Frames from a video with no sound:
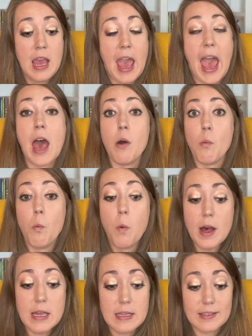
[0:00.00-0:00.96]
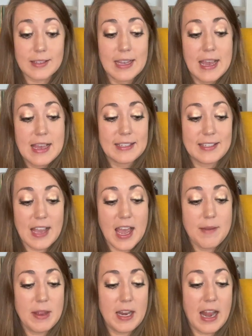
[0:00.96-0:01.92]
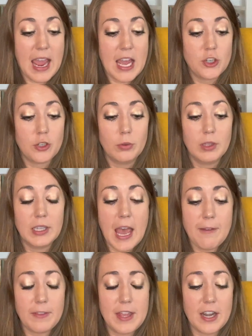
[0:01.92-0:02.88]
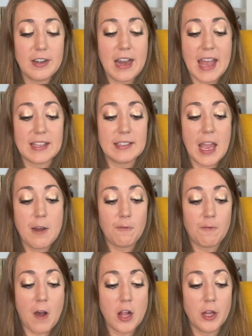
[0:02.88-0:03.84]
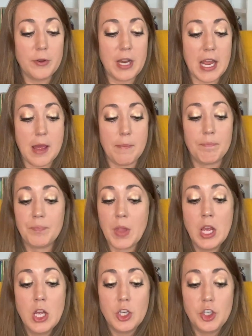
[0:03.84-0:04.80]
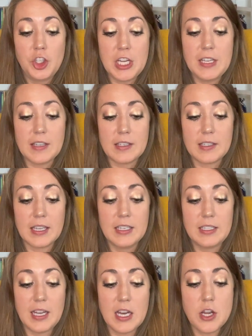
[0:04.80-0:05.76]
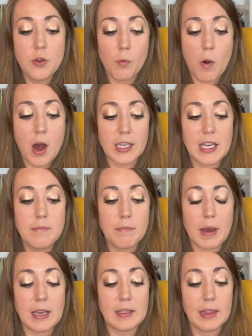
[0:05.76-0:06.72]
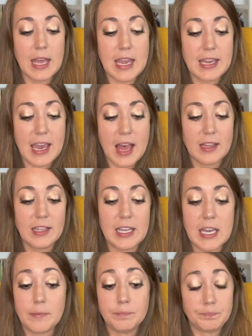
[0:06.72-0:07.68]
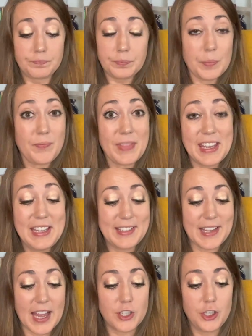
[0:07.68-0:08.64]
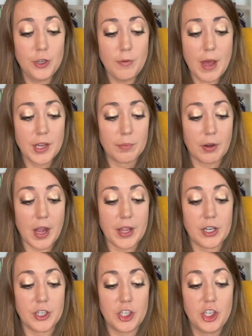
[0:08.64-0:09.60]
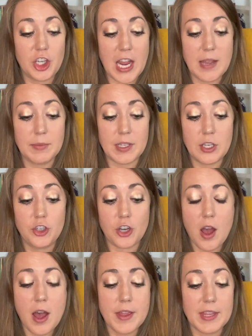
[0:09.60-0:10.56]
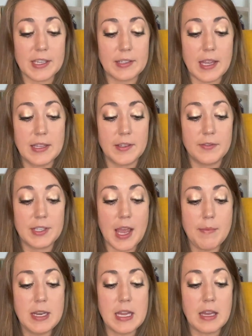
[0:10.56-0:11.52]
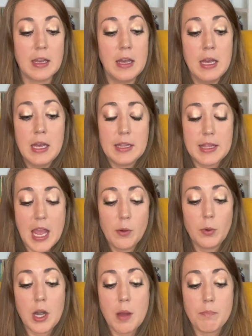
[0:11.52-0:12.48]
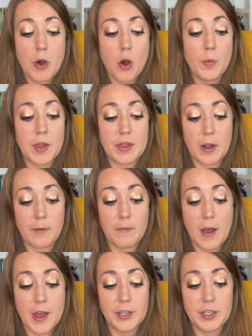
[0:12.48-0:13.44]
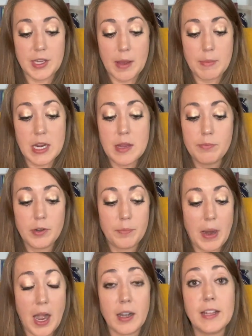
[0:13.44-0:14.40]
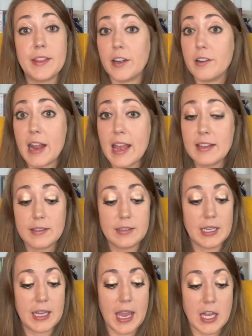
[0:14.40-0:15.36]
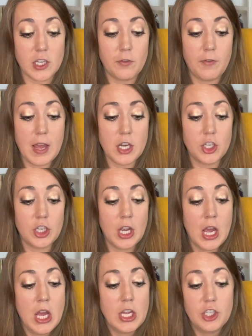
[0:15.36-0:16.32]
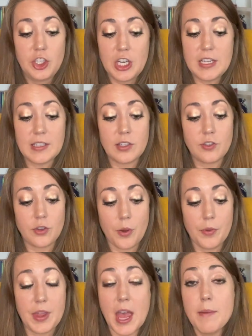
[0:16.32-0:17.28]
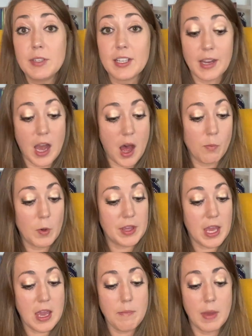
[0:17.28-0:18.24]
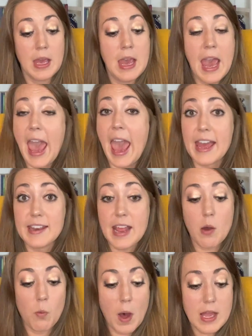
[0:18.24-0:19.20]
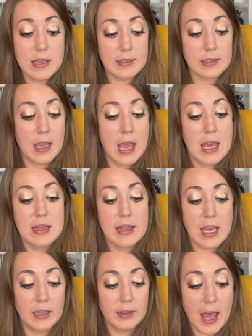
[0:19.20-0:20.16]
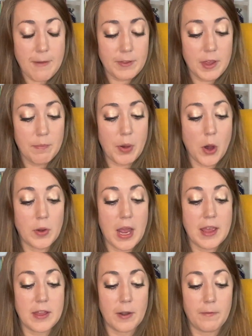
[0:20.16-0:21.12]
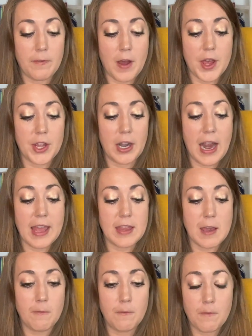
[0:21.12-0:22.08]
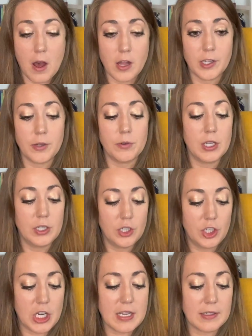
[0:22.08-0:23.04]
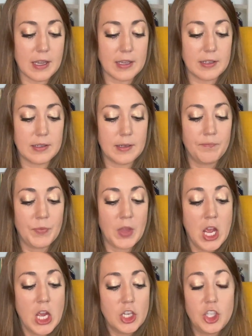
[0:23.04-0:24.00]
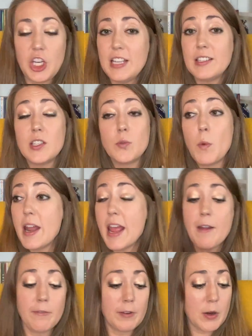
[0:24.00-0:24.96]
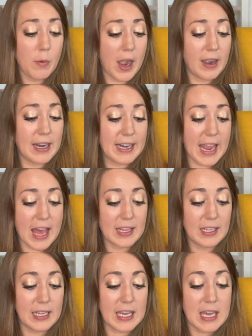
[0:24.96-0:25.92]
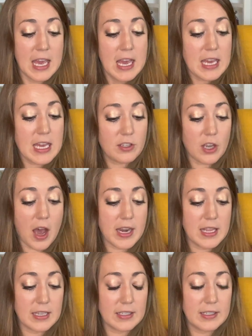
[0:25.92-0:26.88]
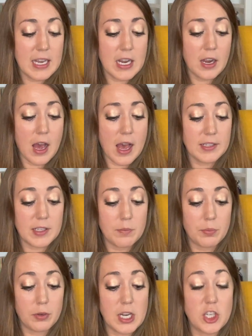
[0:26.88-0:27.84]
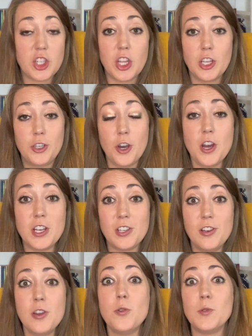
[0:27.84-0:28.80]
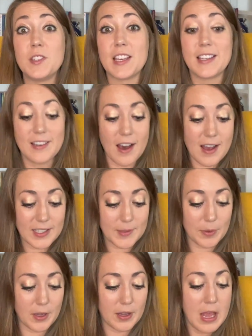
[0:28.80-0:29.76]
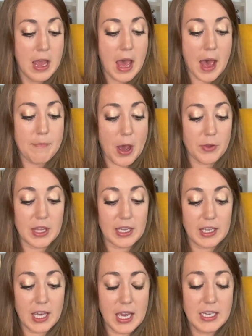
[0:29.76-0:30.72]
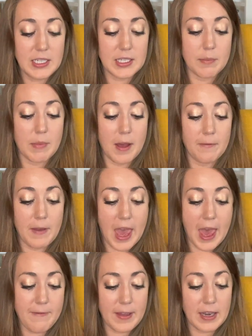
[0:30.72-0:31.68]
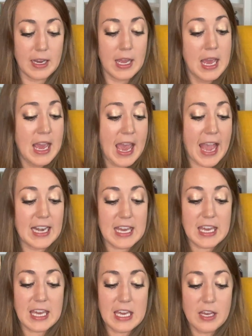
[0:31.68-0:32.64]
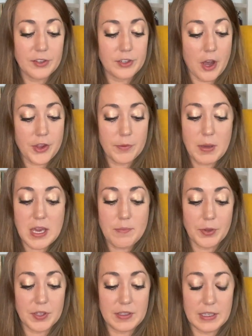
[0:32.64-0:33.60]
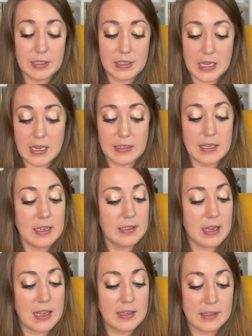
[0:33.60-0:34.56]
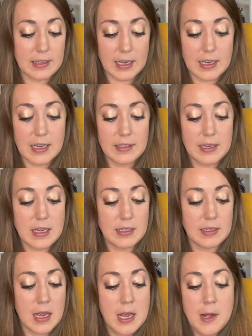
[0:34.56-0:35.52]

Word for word: At once, Simon and Andrew left their nets and followed him. Jesus continued walking by Lake Galilee. He saw two other brothers, James and John, the sons of Zebedee. They were in a boat with their father Zebedee, preparing their nets to catch fish. Jesus told them to come with him, and at once they left the boat and their father, and they followed Jesus. Jesus went everywhere in Galilee. He taught in the synagogues and preached the good news, the gospel about the kingdom of heaven. And he healed all the people's diseases and sicknesses.